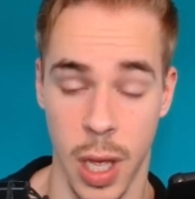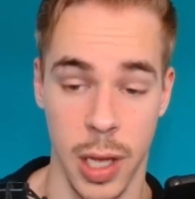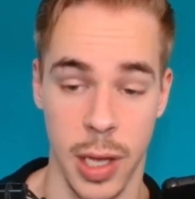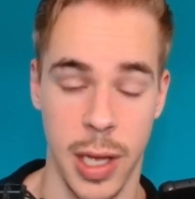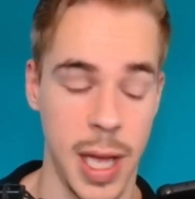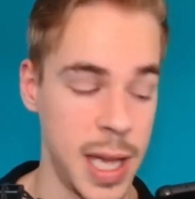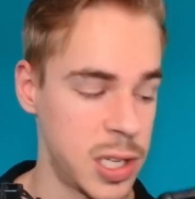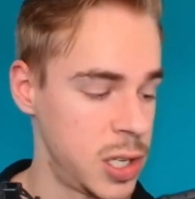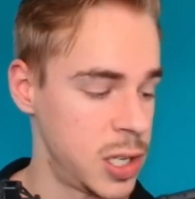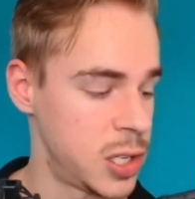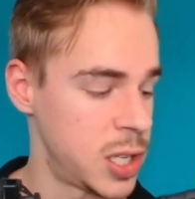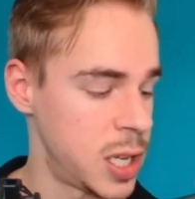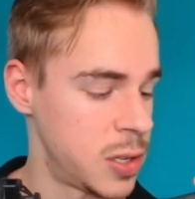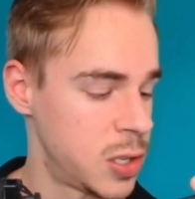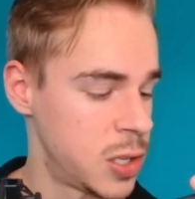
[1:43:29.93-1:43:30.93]
Actually,
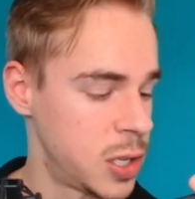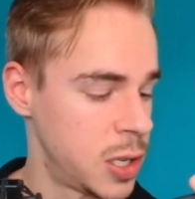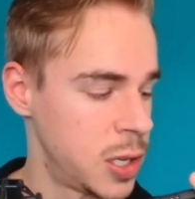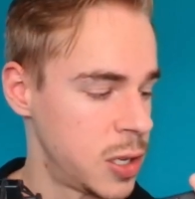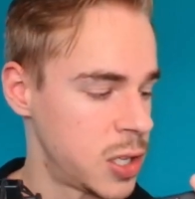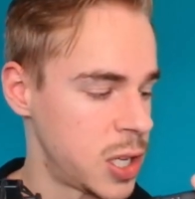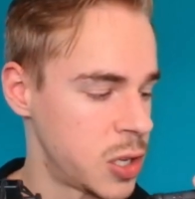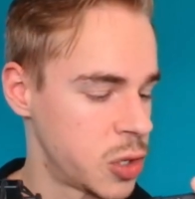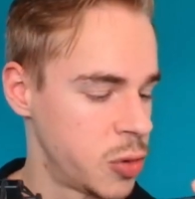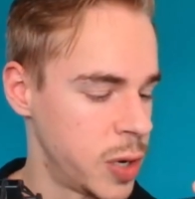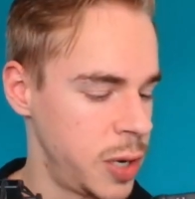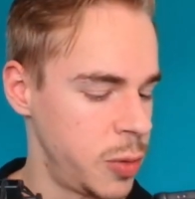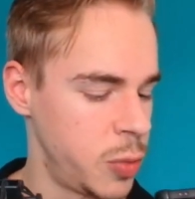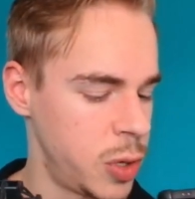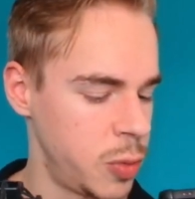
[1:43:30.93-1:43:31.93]
sounds
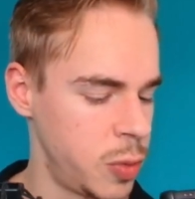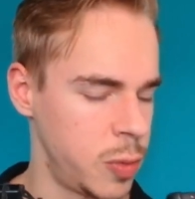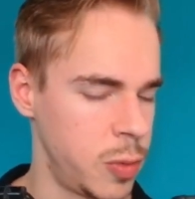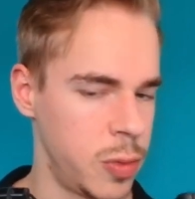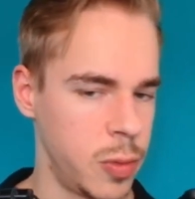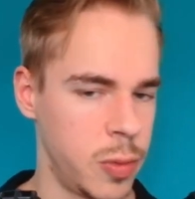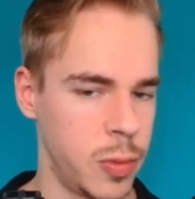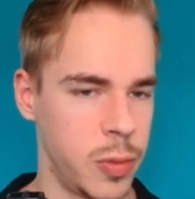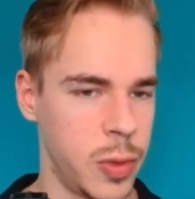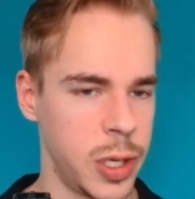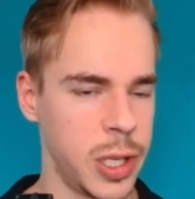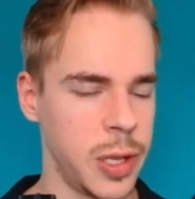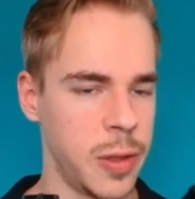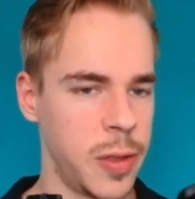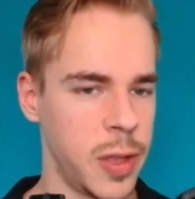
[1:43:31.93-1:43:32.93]
great. What
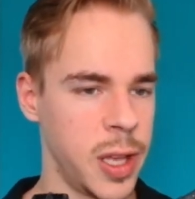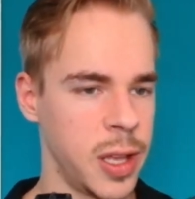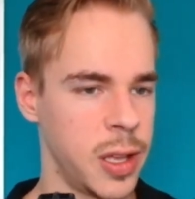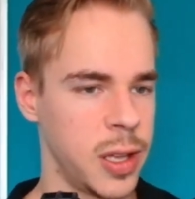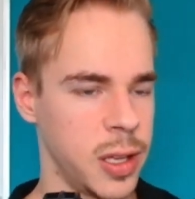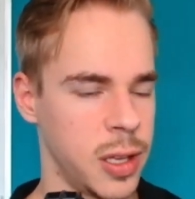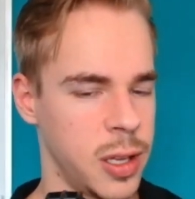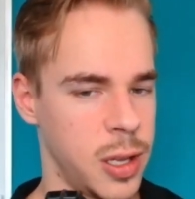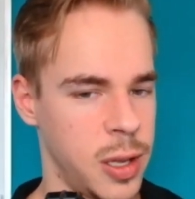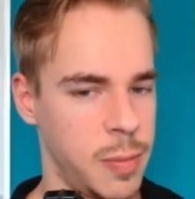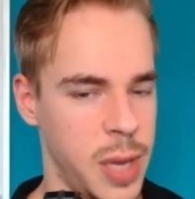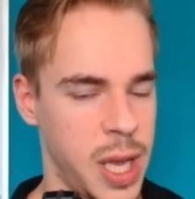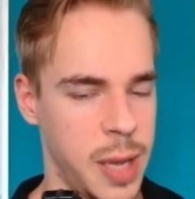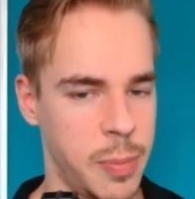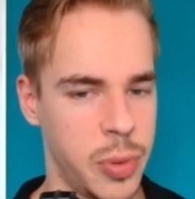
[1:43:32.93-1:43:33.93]
do you think
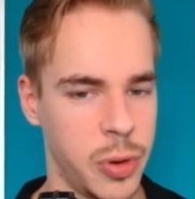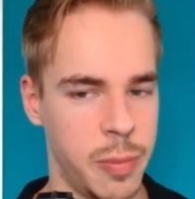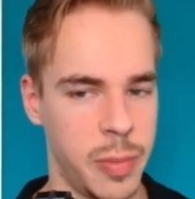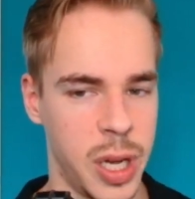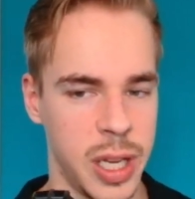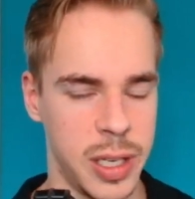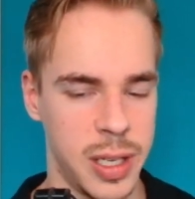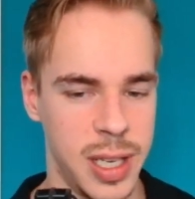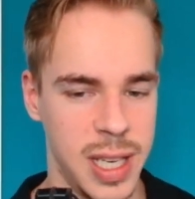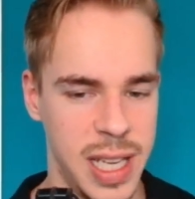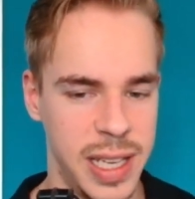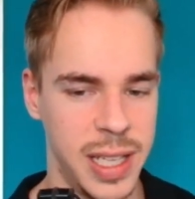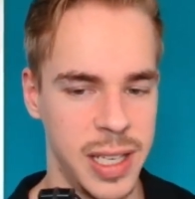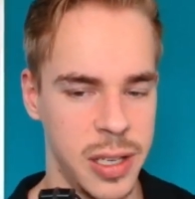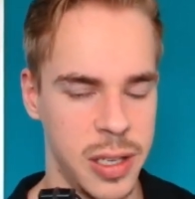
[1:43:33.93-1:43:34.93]
Apple might
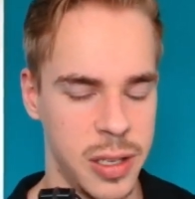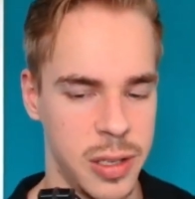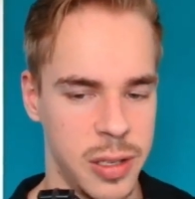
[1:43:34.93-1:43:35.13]
need?